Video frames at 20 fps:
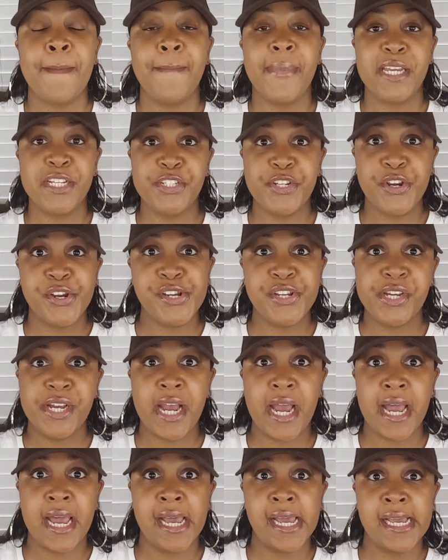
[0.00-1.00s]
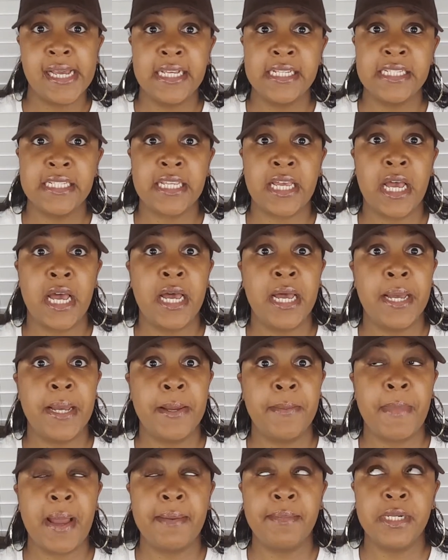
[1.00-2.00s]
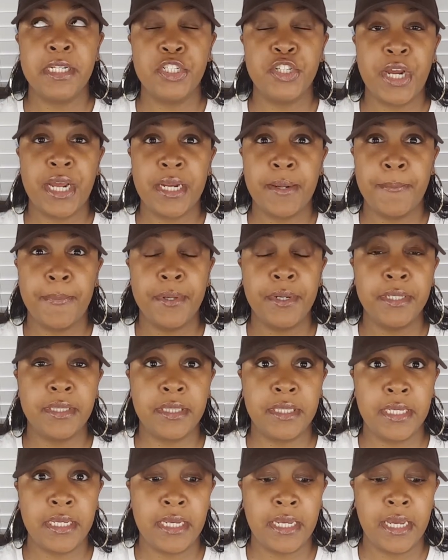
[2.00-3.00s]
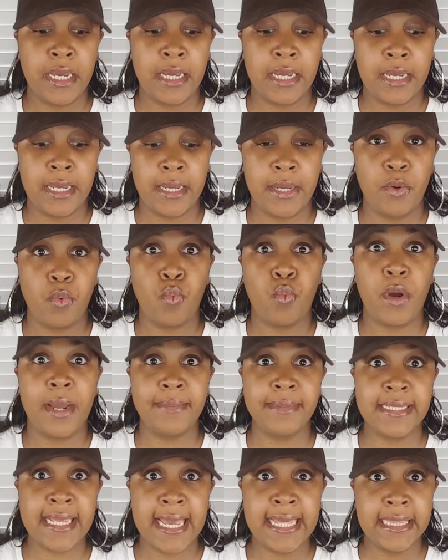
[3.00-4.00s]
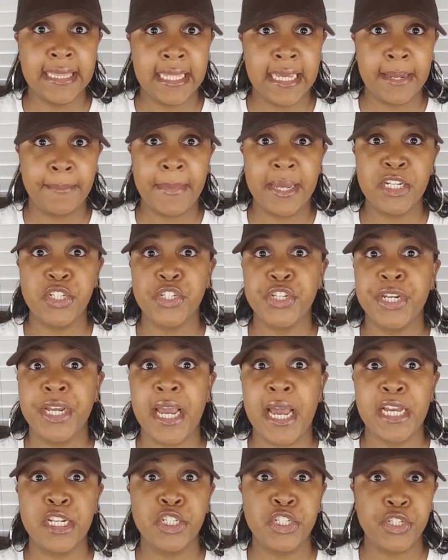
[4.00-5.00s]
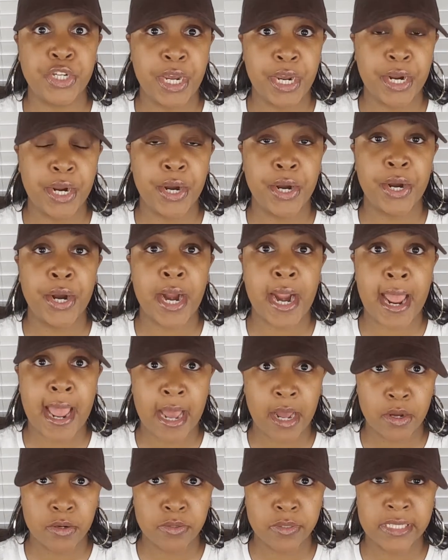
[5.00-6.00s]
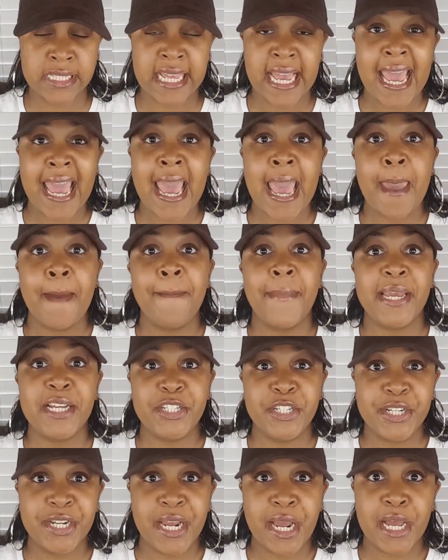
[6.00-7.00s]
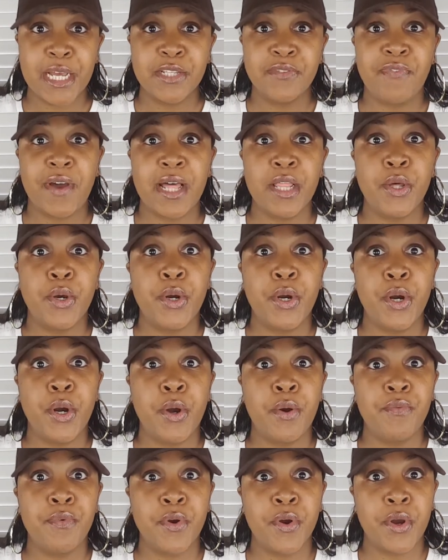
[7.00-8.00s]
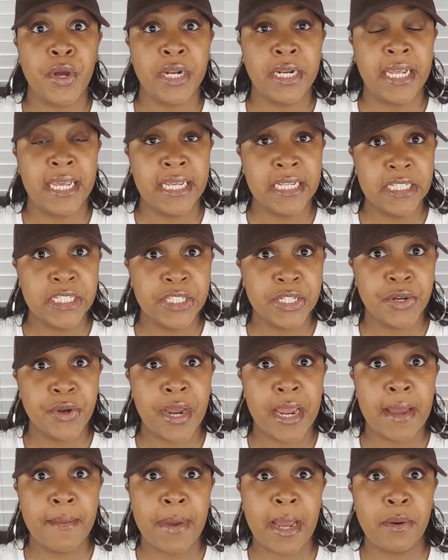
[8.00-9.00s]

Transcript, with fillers: Make sure you guys, I'm gonna try to put the website link. Make sure you guys check her out. Make sure you guys follow her over on Instagram.